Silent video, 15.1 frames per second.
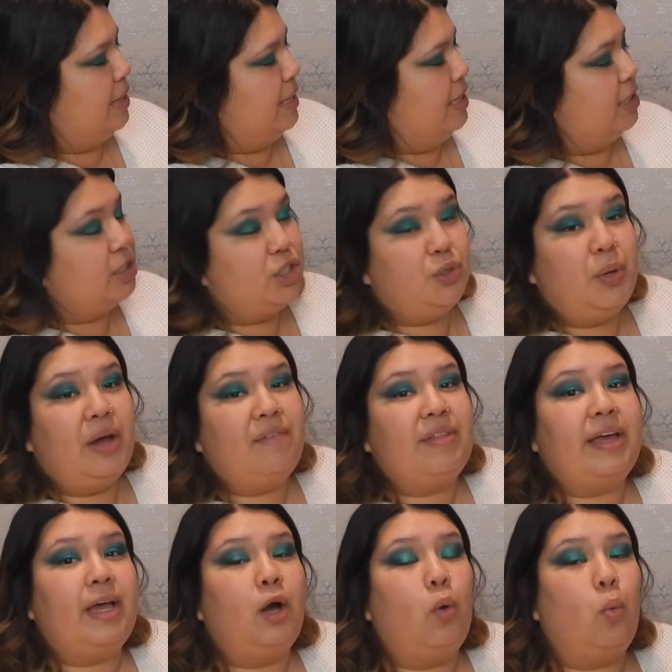here do have
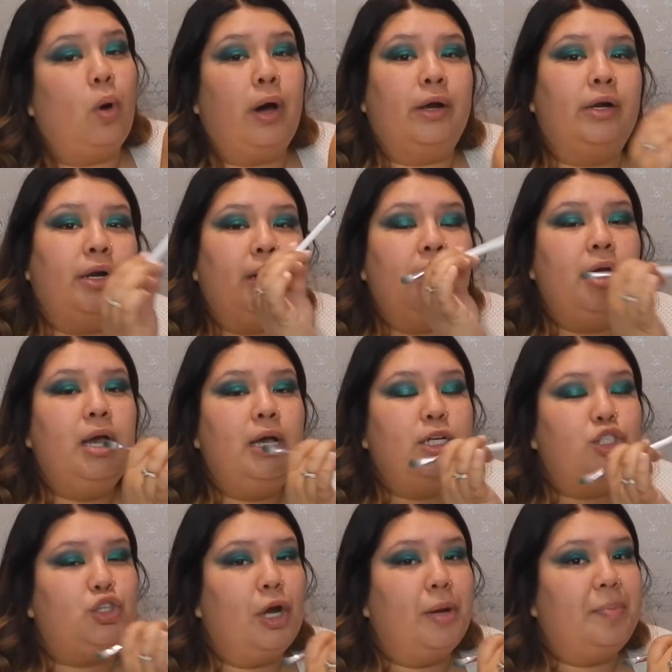like a water
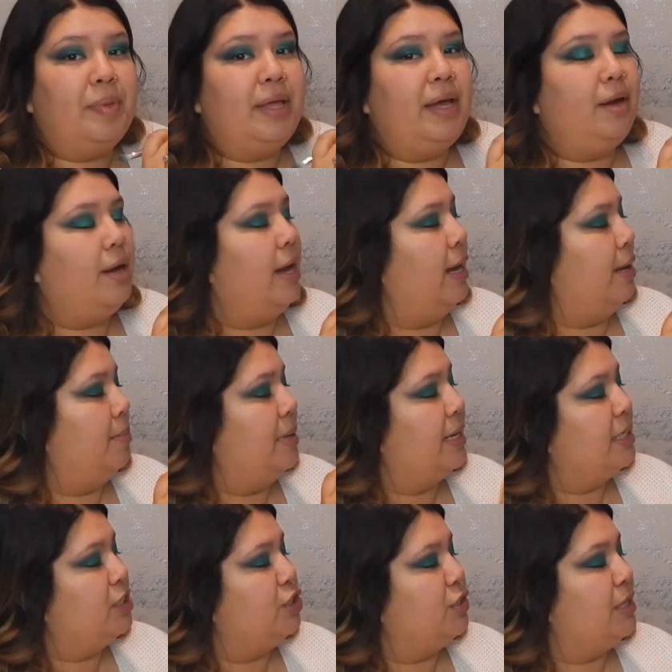droplet
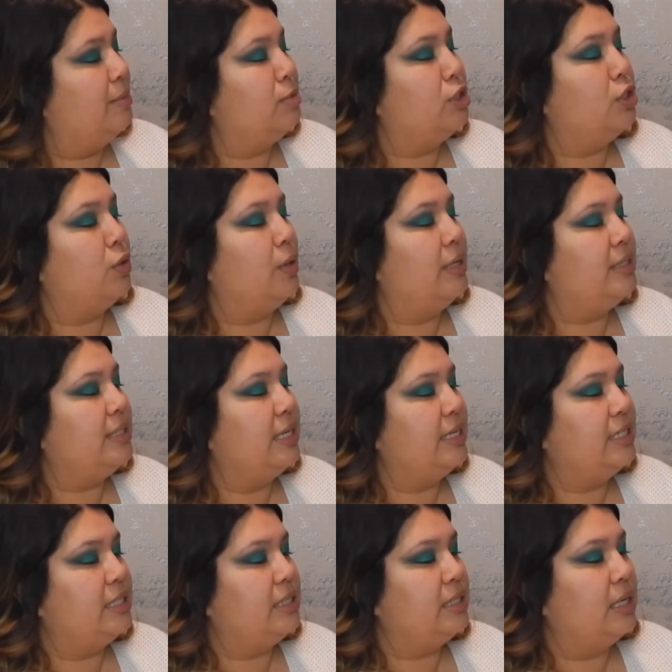next to them, so
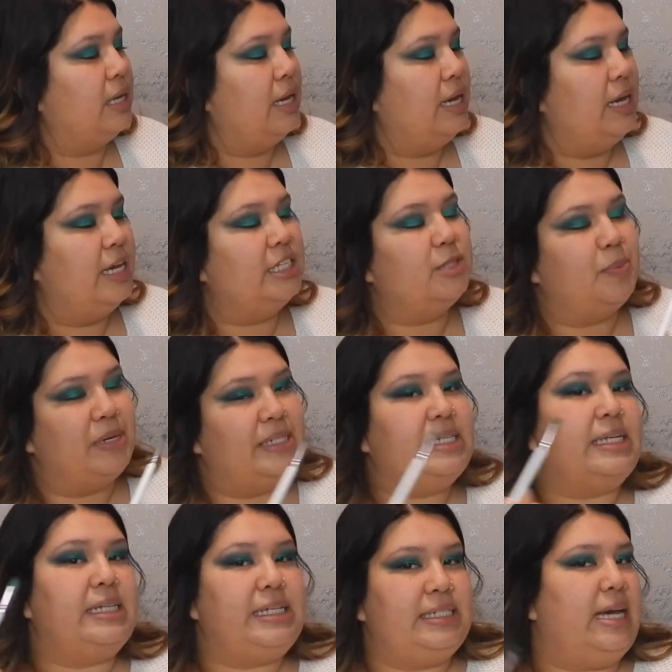it's
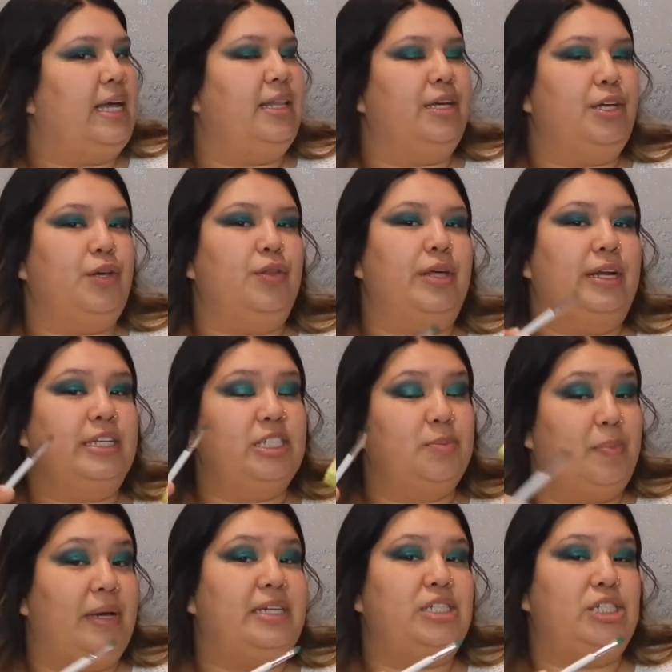basically telling you that it's
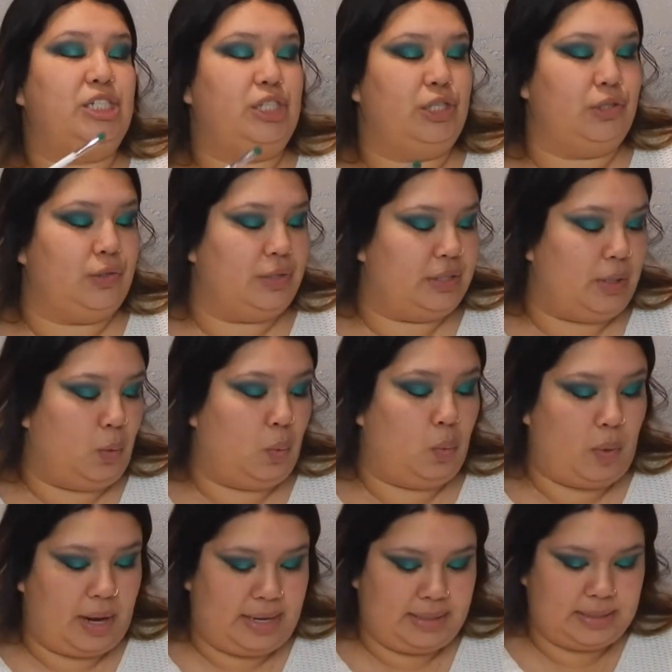best used
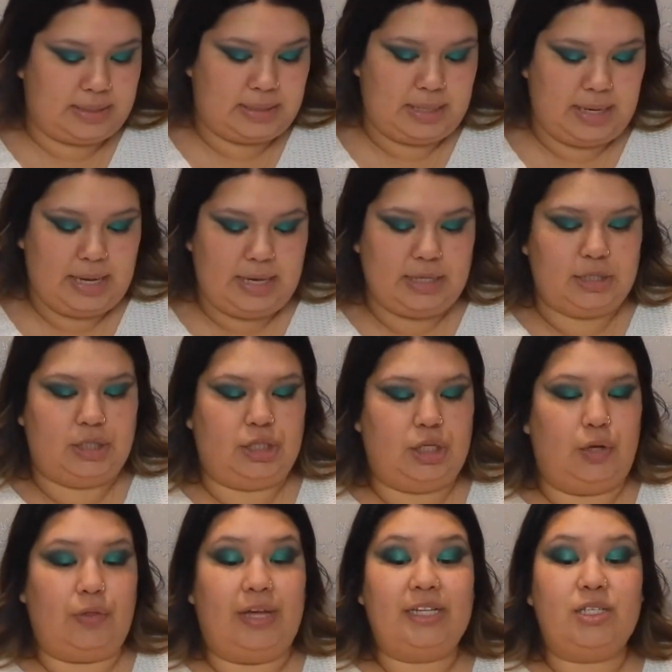wet.
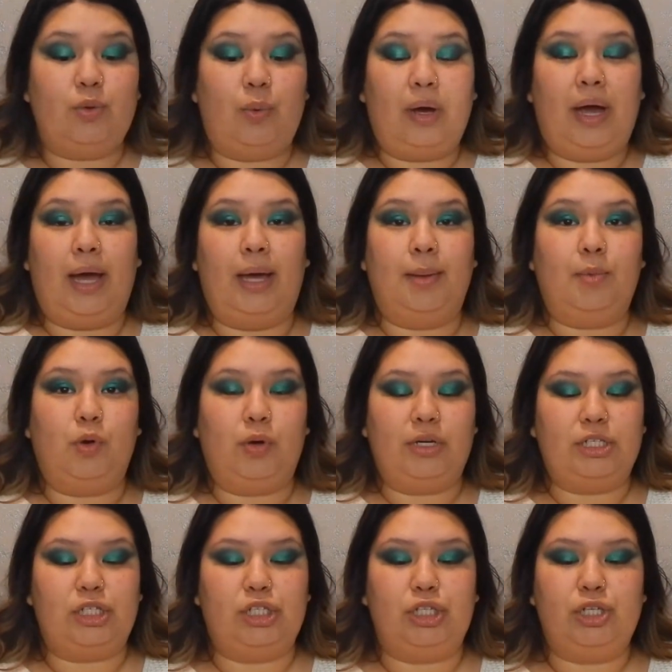So that's what I'm going
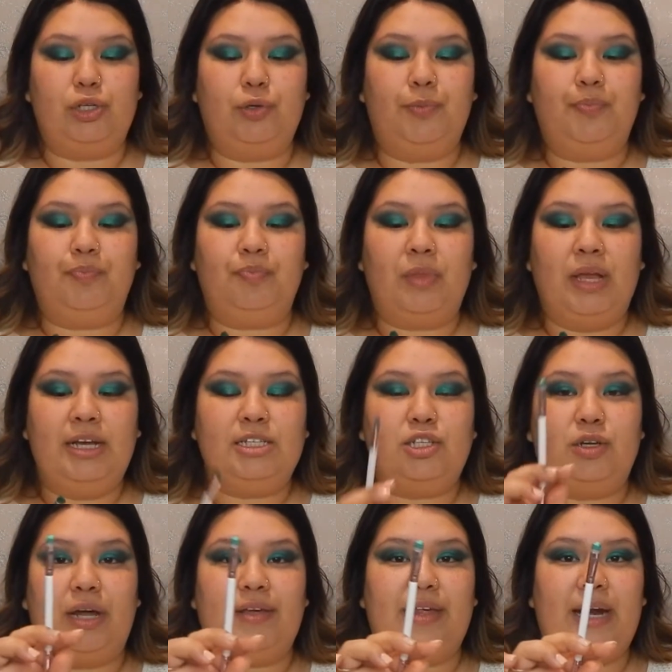to do. So
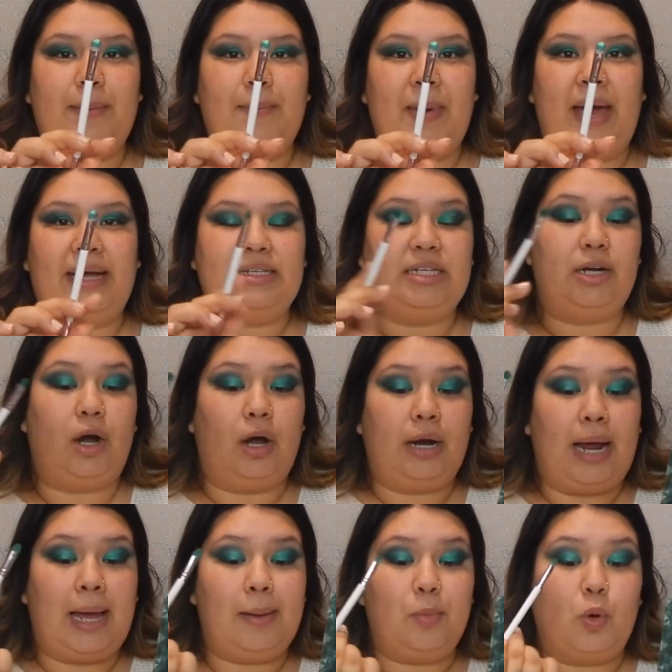now that I packed it on,
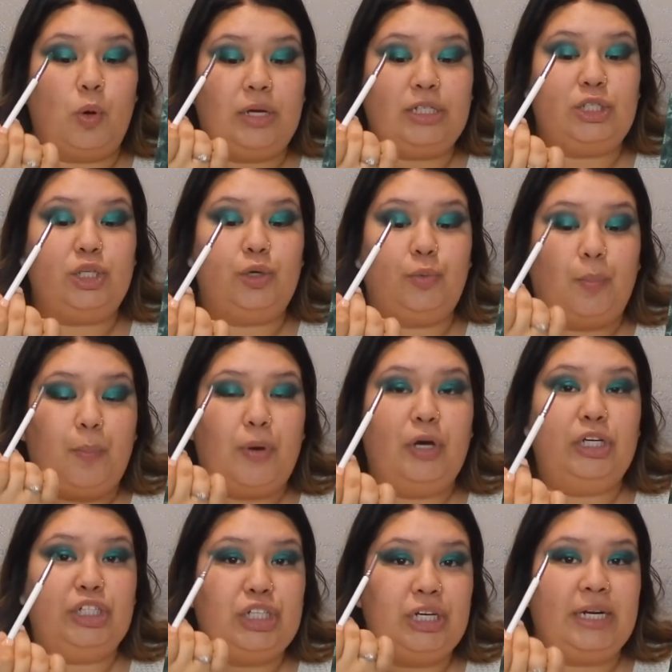I'm going to
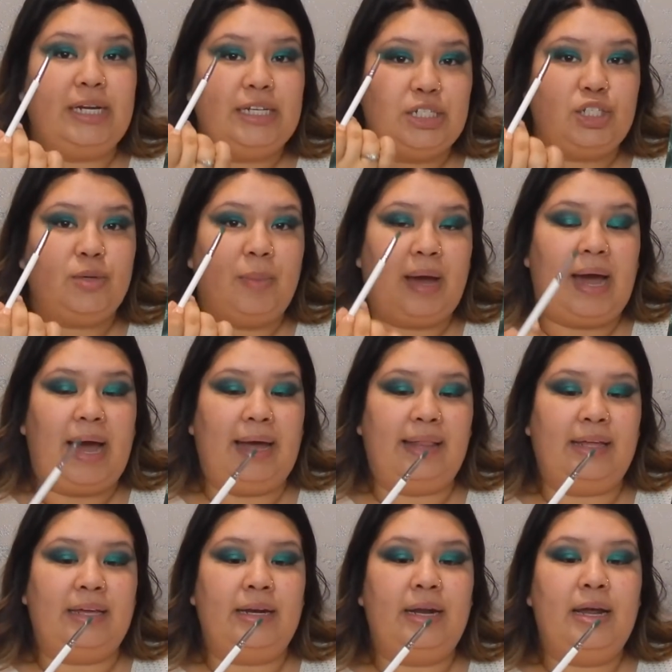push it into my
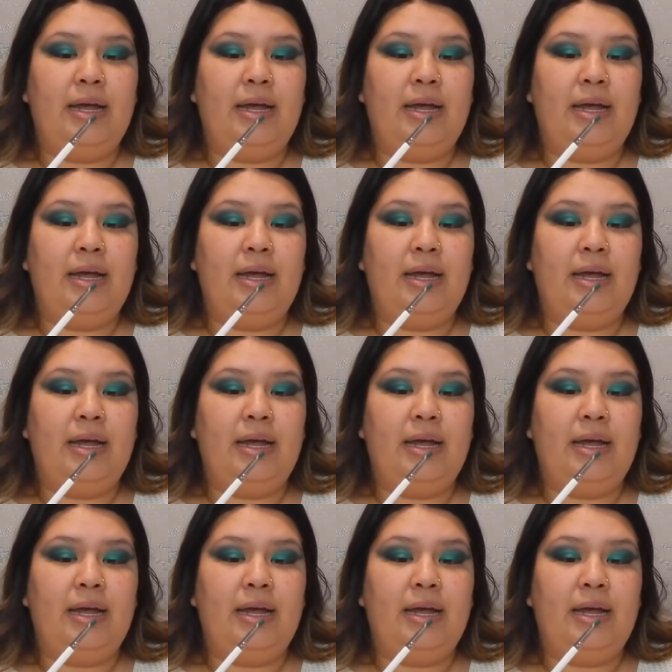eyelid,